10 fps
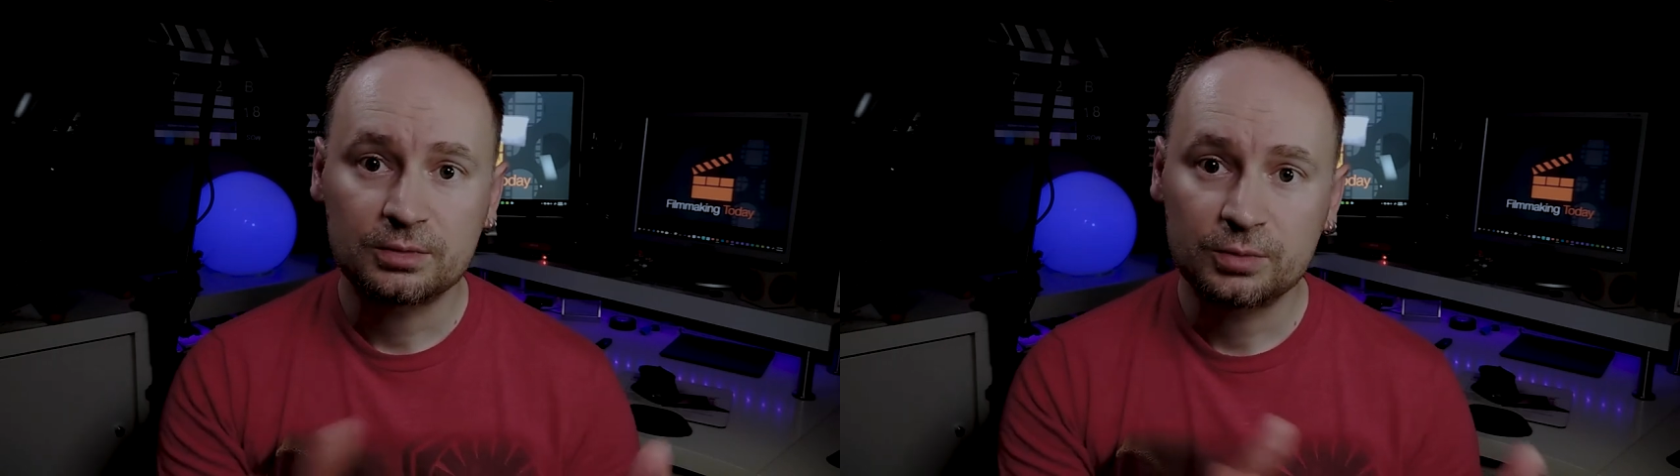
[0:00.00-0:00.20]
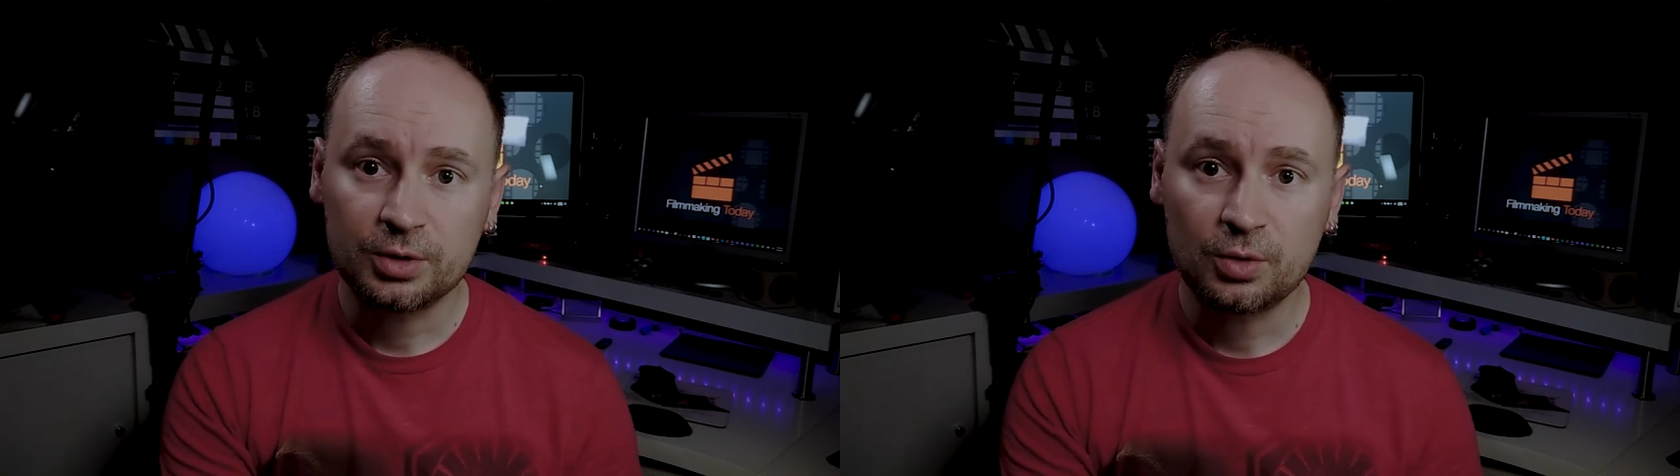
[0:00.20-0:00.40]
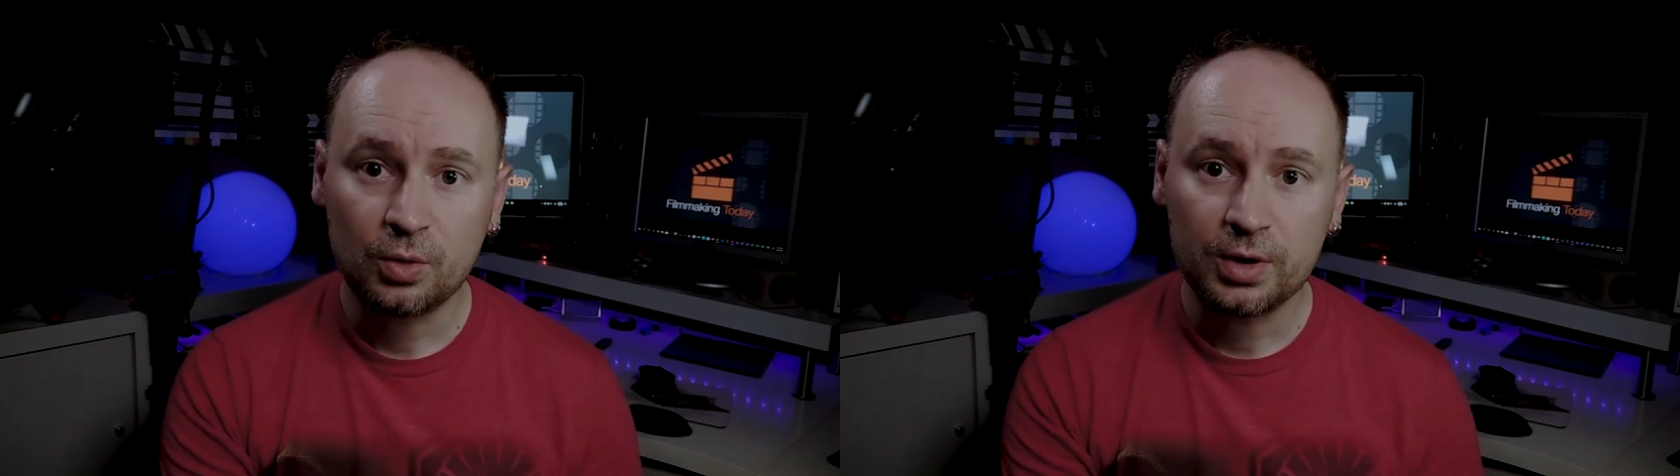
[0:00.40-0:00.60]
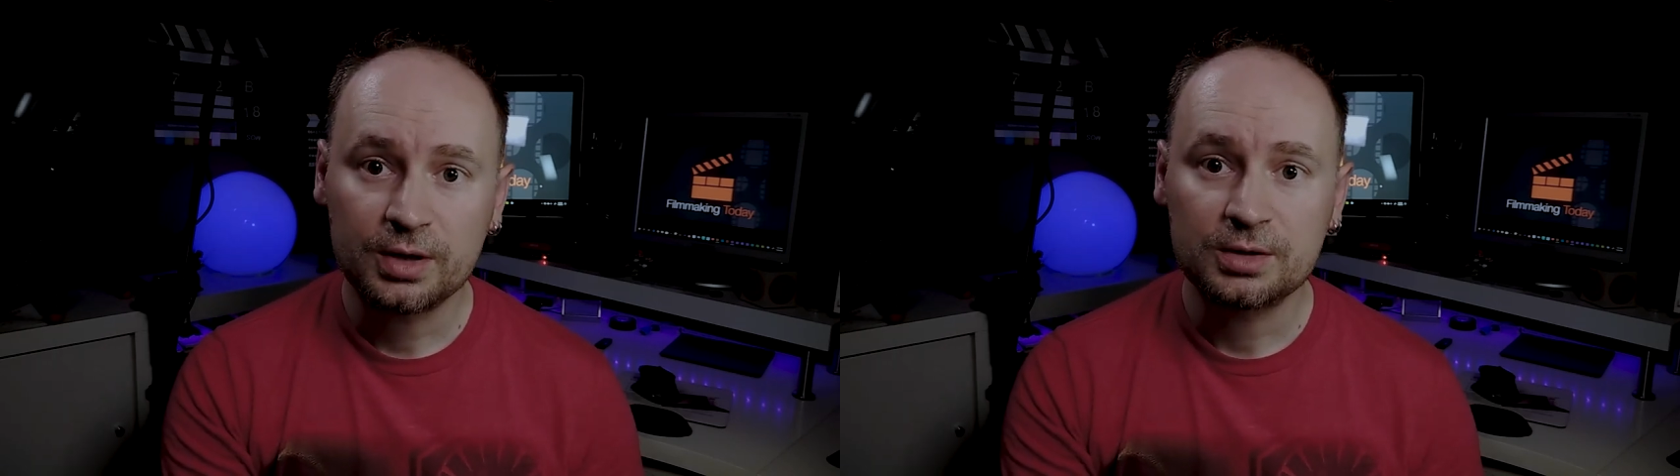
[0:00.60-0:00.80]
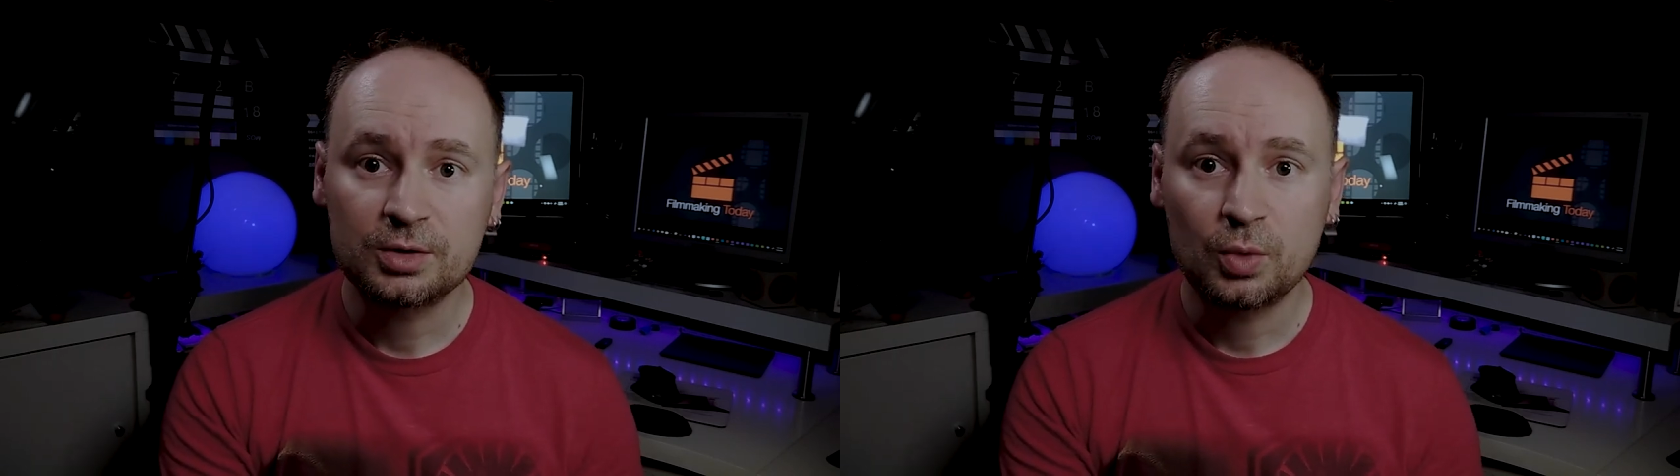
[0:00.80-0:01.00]
record
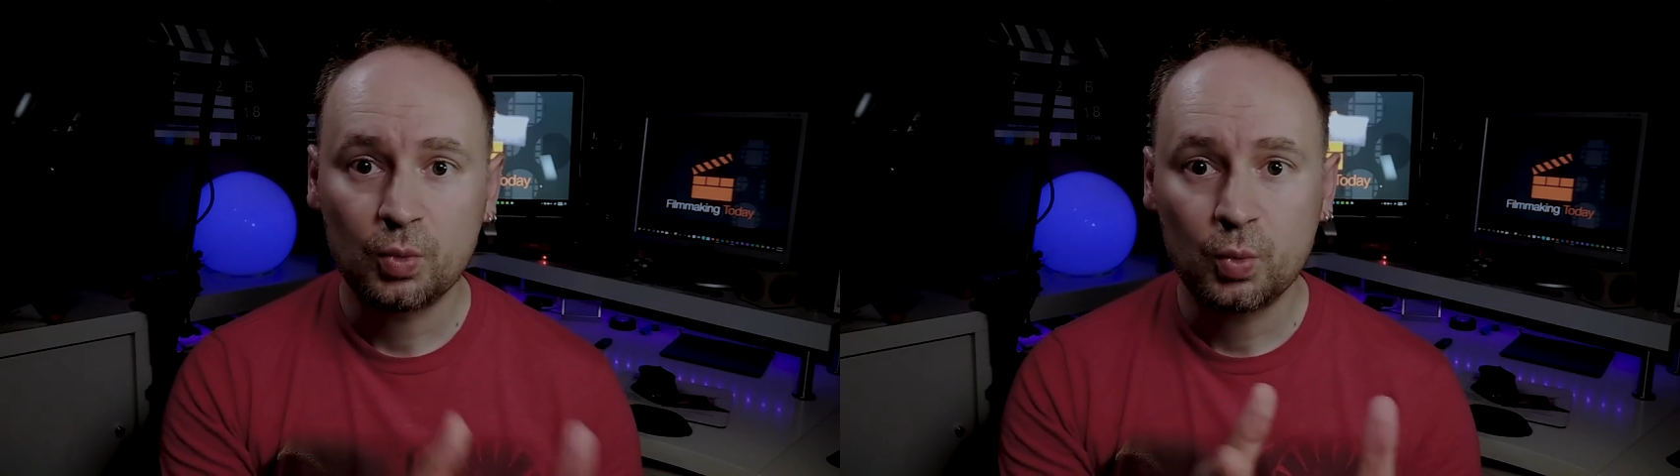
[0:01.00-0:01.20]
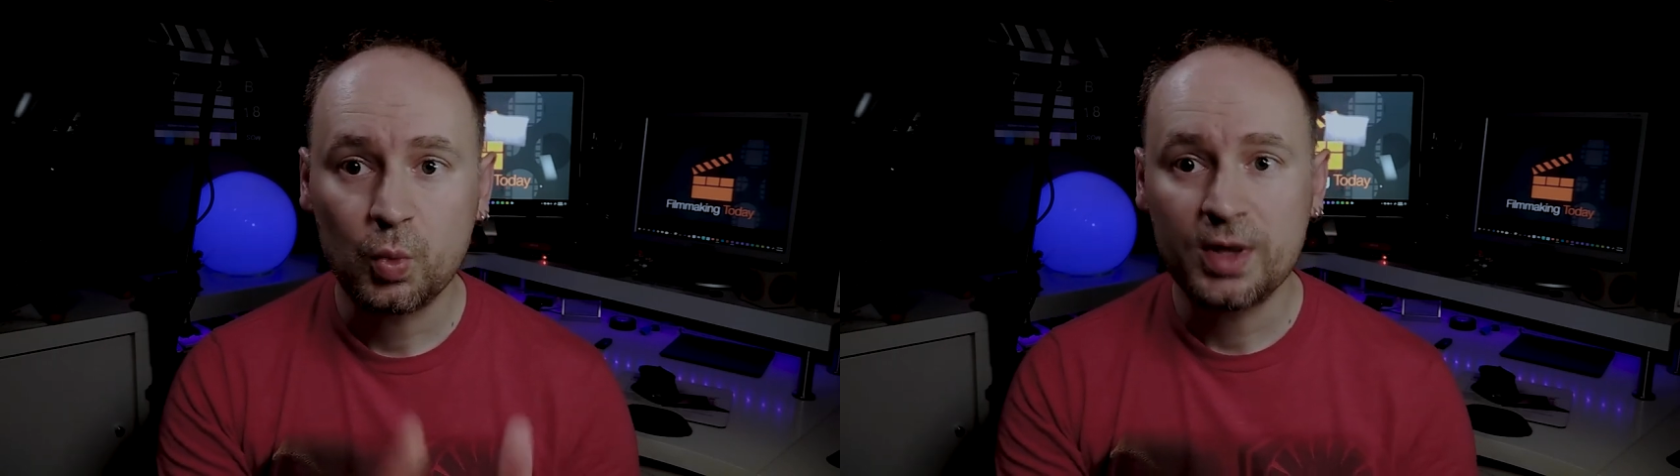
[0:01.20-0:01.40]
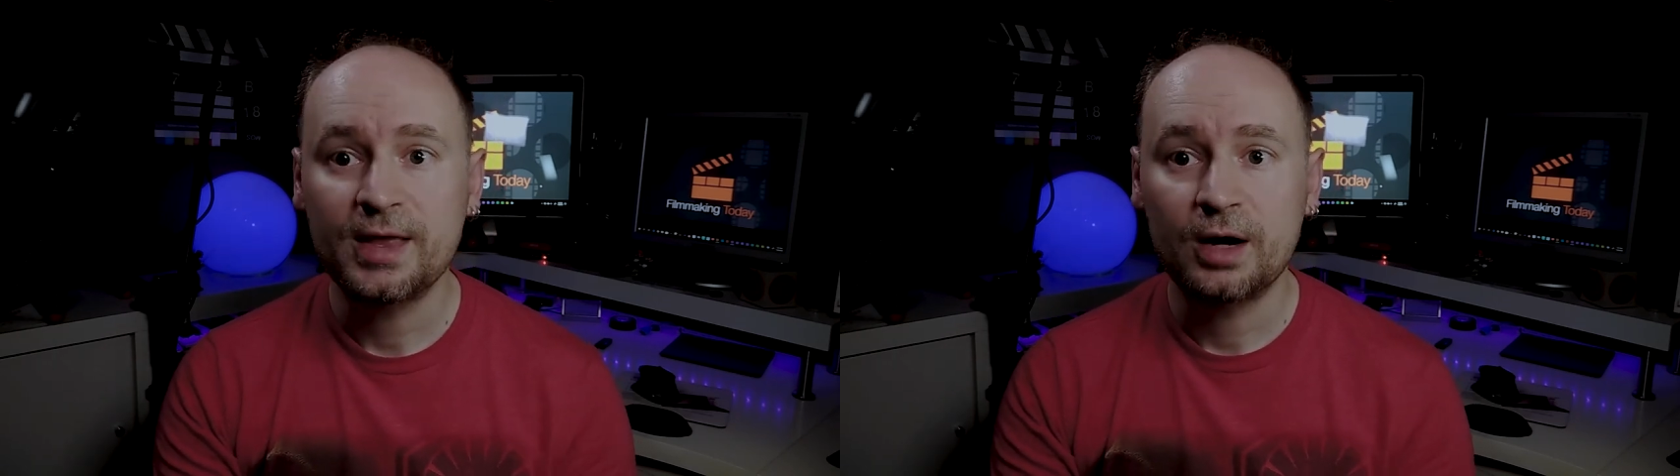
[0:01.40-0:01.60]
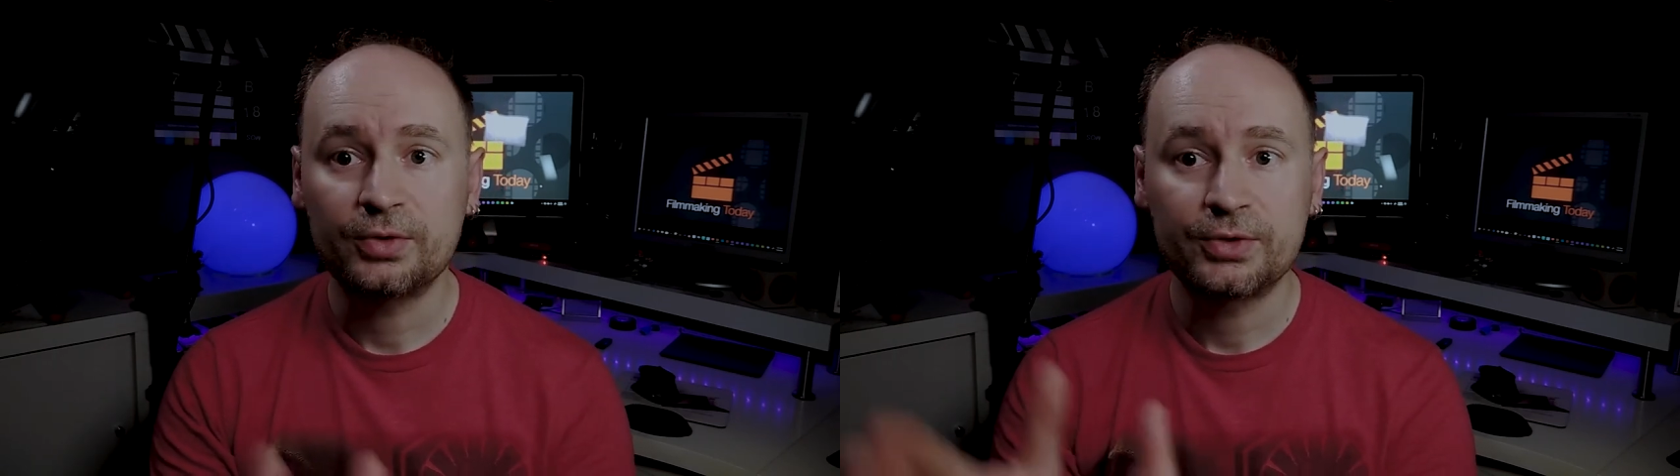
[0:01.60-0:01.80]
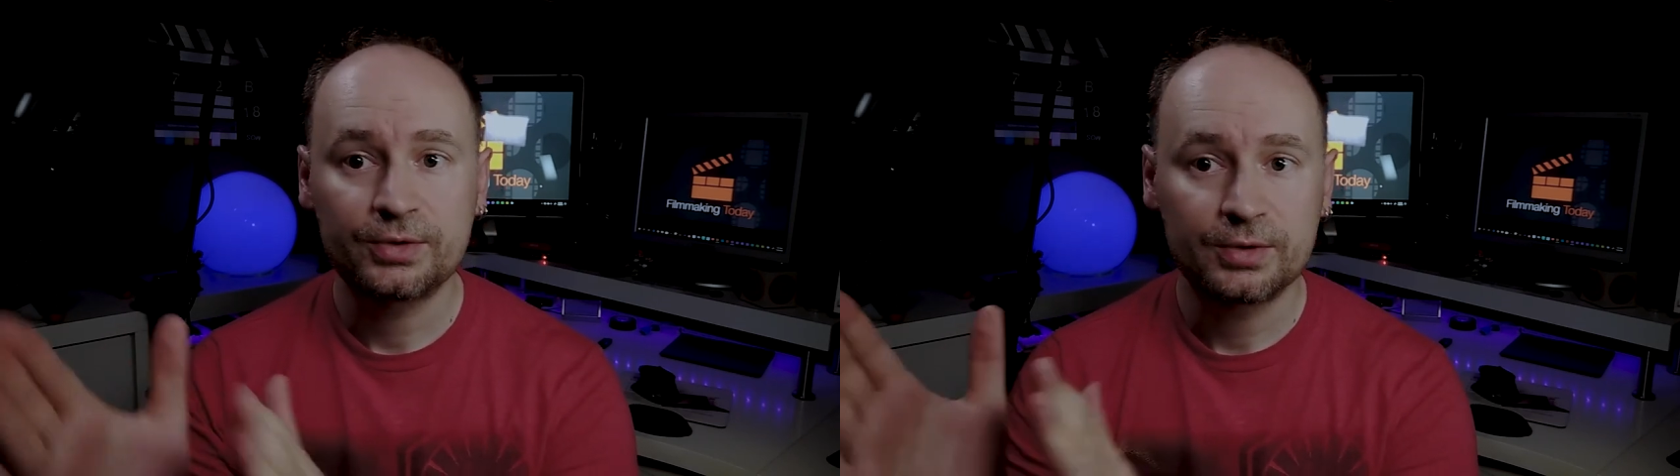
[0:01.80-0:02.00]
it without